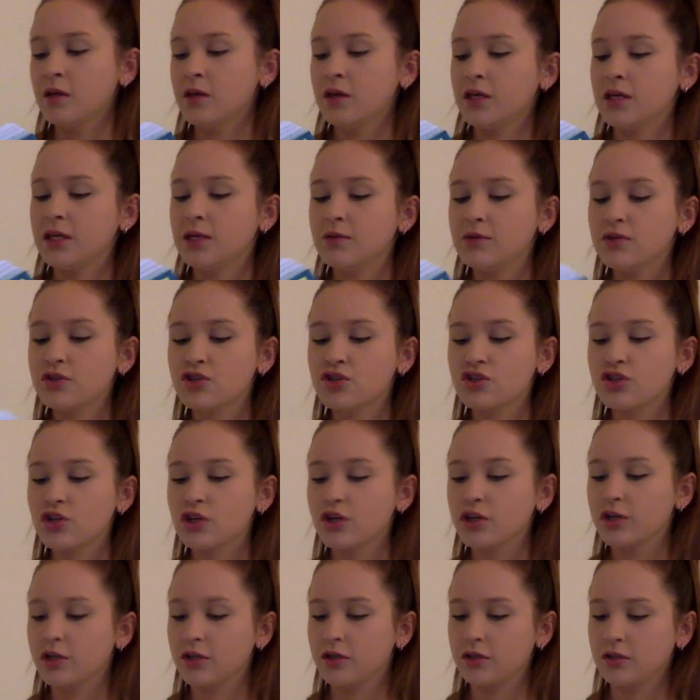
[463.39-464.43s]
He was
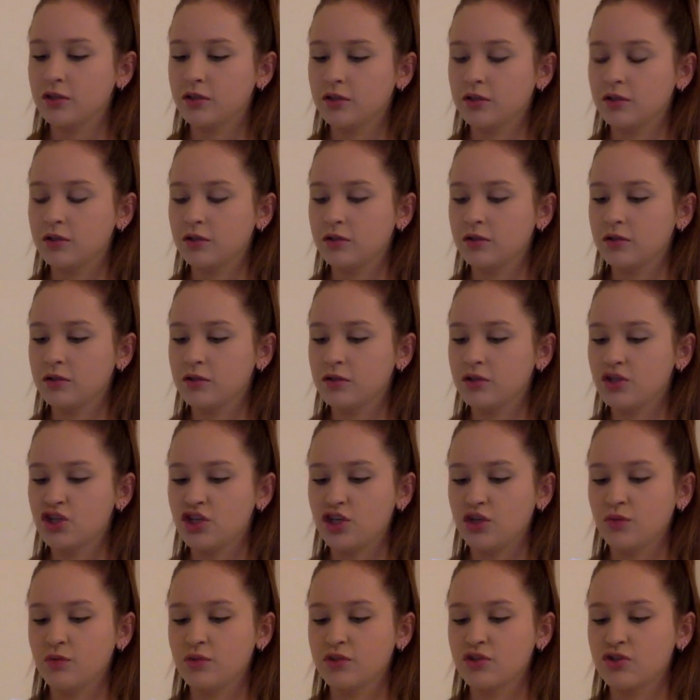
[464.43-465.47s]
sure
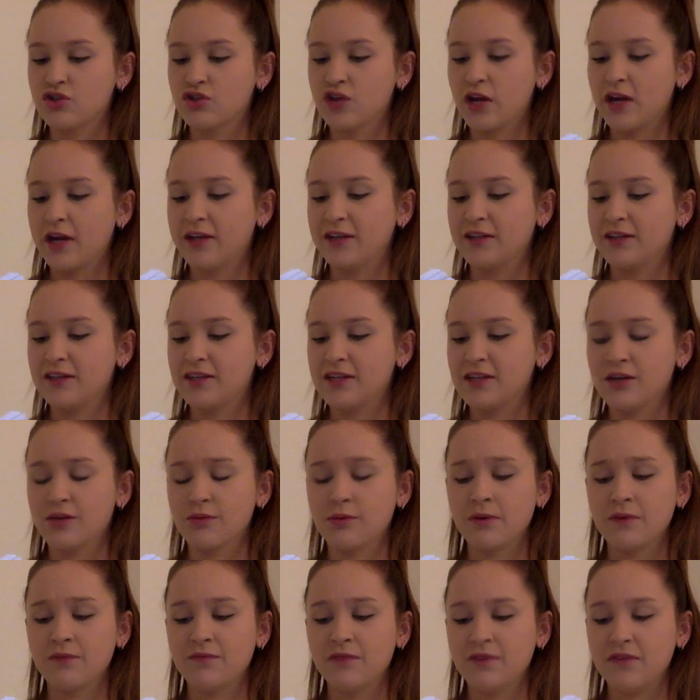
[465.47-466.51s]
she was trying to hear
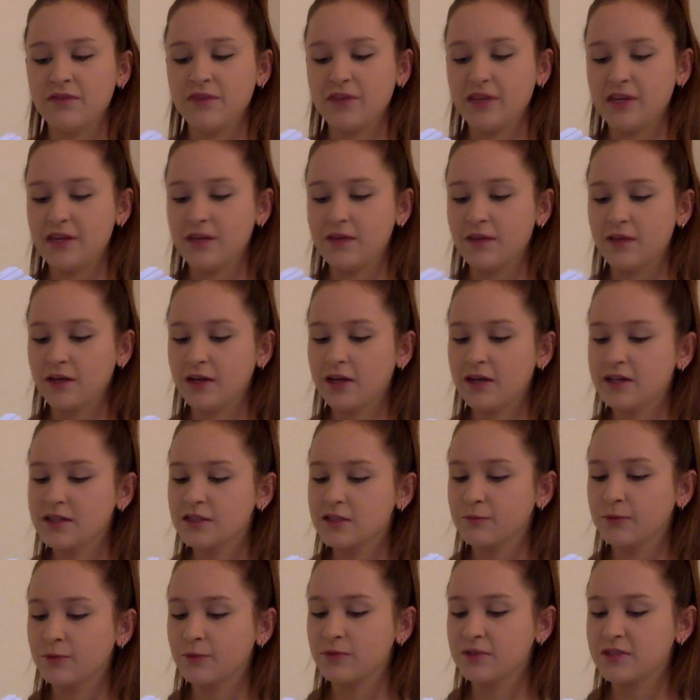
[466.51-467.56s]
what Vivian and the
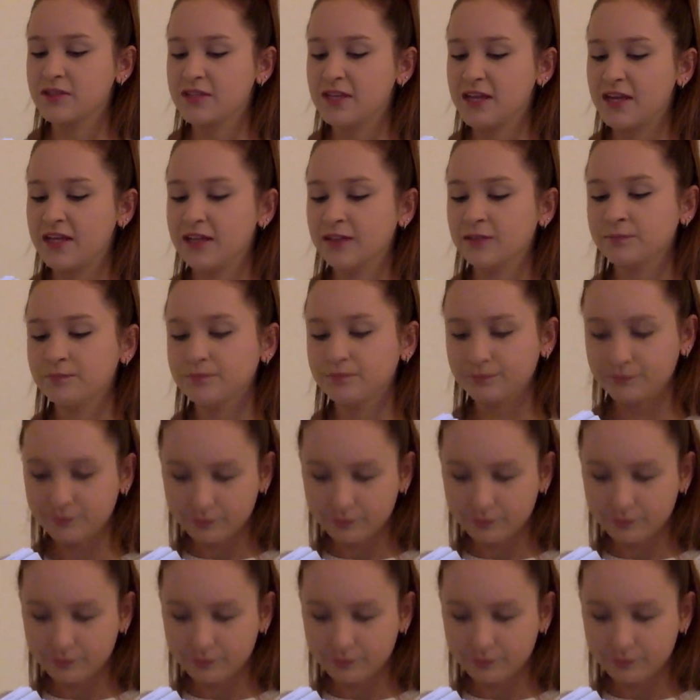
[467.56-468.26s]
customer were saying.